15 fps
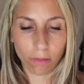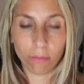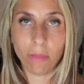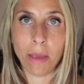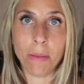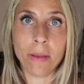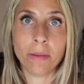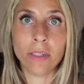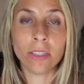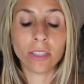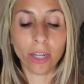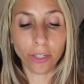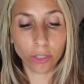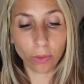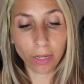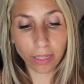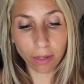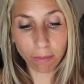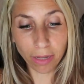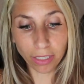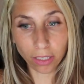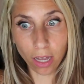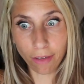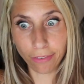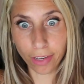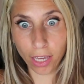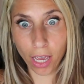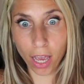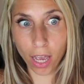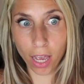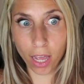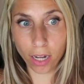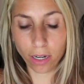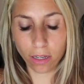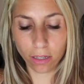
Maybe I'm going to start doing them myself again.